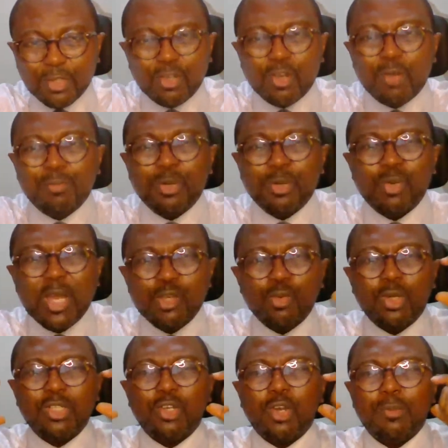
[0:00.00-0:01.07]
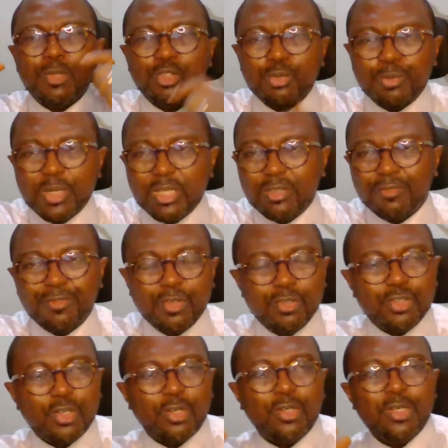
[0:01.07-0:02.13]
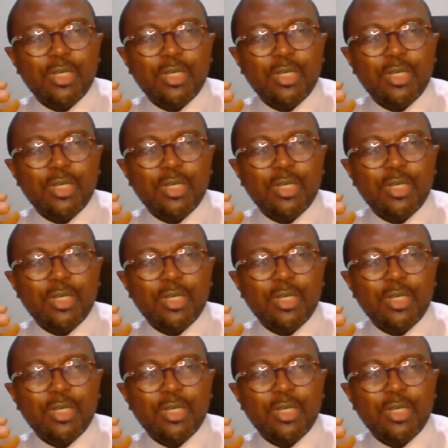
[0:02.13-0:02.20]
the company, where you want the company to be in the future,